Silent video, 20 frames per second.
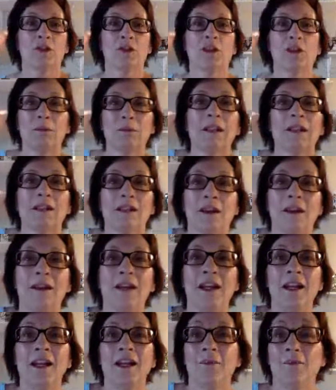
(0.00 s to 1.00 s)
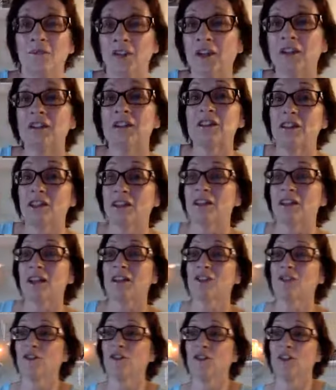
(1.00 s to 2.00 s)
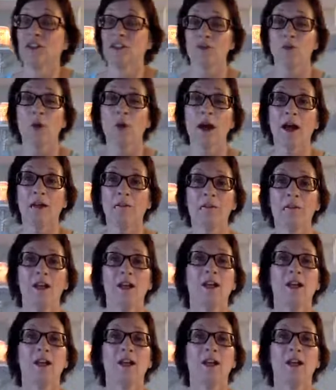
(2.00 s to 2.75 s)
you're going to be very successful as well.